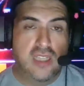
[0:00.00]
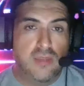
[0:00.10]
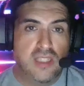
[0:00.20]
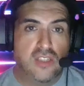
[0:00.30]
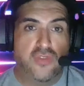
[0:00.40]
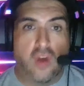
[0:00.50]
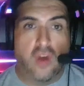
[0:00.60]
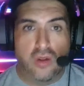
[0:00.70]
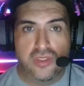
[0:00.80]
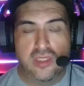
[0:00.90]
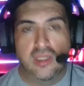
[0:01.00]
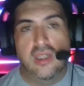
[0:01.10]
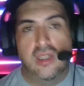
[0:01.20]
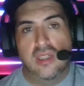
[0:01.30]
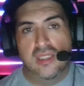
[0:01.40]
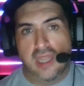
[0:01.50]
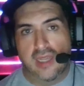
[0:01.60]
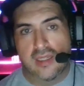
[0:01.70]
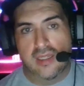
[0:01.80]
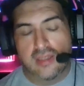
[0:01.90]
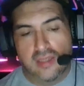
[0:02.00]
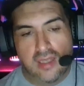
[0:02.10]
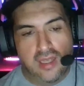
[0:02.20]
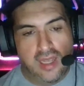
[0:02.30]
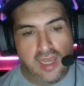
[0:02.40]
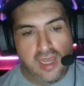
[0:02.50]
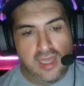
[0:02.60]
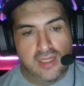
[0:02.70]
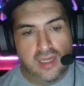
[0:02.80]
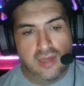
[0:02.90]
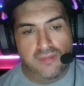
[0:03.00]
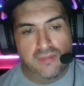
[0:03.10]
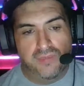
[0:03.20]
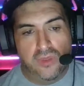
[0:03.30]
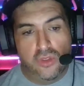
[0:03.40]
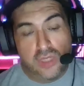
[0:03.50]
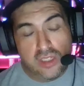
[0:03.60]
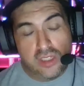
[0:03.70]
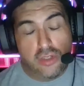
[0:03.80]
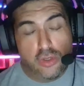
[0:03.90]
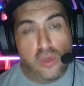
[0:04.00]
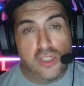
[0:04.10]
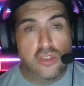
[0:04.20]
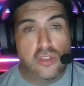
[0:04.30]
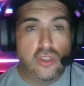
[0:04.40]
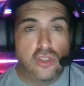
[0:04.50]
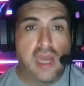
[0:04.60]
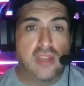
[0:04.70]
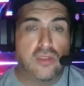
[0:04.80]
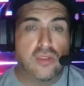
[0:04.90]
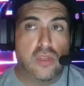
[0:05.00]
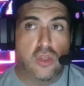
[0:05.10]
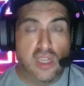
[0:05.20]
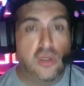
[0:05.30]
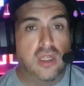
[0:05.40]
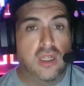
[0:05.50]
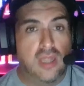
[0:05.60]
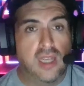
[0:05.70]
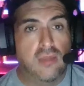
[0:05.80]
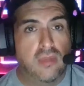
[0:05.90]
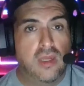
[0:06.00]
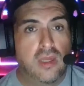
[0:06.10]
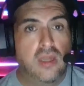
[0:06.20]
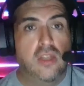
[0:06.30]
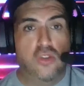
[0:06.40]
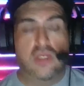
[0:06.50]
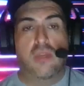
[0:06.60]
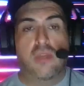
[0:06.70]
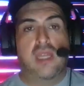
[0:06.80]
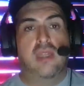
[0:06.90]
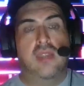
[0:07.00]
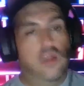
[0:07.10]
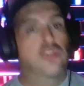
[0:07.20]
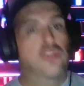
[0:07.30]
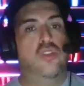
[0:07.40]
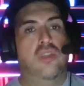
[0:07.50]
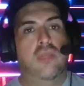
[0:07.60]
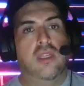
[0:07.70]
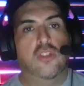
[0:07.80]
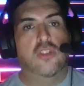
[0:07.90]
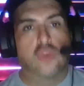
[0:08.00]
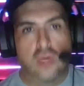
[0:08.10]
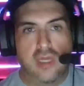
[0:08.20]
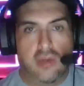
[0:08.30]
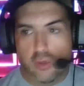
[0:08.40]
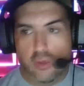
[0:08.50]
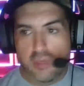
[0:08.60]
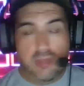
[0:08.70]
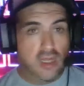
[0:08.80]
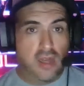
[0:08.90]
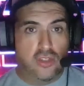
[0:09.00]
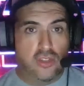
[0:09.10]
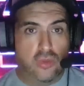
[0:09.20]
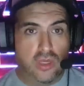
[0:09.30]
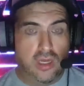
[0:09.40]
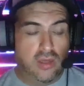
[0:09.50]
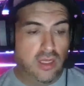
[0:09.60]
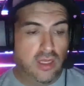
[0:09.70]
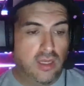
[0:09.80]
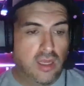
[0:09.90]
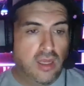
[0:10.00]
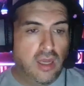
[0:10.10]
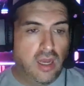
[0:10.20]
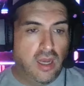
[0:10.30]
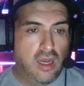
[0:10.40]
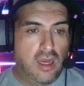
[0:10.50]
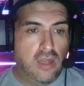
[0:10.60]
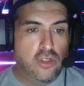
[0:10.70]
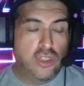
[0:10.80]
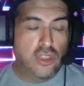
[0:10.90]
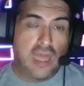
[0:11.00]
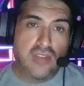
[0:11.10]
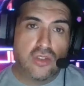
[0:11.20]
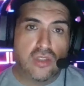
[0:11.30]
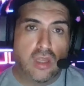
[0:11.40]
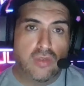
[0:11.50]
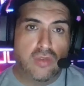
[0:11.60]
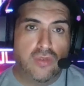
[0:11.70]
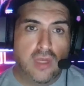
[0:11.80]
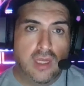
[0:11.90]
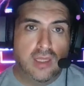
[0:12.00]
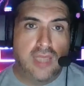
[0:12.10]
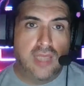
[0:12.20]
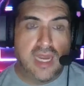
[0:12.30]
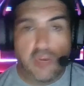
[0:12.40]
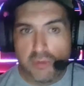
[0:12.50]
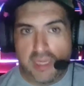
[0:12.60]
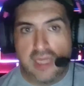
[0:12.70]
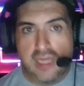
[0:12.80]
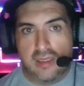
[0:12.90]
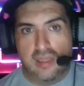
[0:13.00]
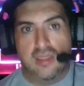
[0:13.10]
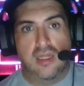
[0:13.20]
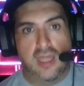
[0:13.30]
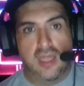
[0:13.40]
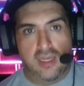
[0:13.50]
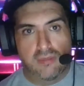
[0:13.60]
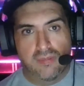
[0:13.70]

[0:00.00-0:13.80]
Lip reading: means it's false science. And so these are the two questions you should ask when you hear a claim. You know, somebody tells you something extraordinary or maybe not extraordinary. You should ask yourself, can I repeat this claim?